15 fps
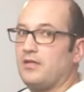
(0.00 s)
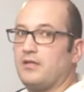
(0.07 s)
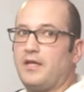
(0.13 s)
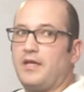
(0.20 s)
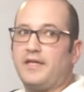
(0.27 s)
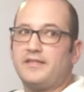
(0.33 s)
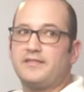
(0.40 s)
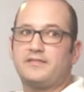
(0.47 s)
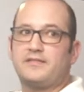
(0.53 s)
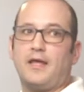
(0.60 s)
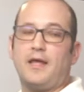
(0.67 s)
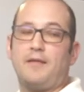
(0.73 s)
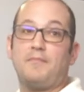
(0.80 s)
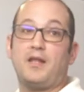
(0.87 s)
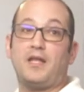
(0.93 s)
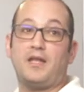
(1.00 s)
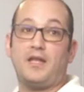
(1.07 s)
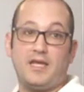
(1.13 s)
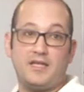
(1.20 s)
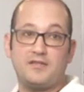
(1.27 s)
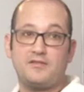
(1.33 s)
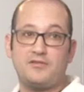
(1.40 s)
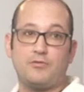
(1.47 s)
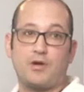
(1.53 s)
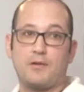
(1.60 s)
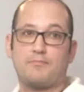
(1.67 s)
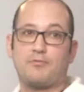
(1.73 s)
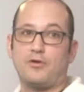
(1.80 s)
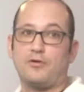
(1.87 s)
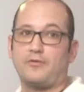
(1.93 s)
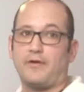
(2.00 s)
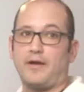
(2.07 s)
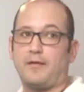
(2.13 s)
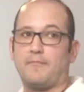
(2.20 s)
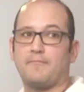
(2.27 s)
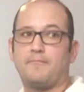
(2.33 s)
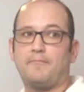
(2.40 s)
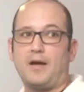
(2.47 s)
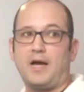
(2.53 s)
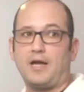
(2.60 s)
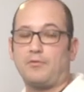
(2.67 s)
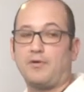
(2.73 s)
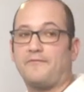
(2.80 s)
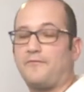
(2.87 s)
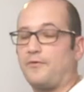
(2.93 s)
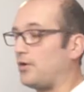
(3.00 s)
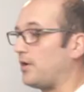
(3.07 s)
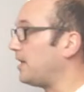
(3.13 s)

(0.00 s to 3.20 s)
is admitted into our program by a referring